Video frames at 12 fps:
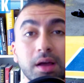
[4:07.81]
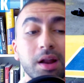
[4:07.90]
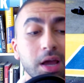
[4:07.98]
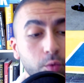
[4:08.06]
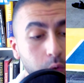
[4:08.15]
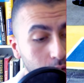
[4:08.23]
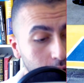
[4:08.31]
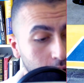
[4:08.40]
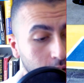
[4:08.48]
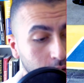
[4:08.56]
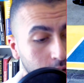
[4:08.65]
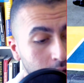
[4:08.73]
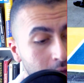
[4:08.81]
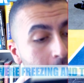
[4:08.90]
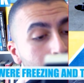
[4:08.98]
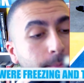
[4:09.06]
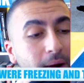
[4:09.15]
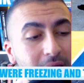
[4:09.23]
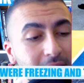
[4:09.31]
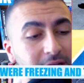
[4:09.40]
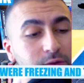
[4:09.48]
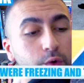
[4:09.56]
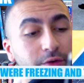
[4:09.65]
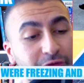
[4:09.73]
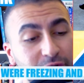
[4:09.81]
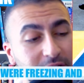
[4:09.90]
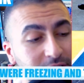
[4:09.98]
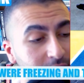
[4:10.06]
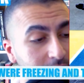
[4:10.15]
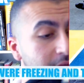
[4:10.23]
And I quote her, "My hands were freezing,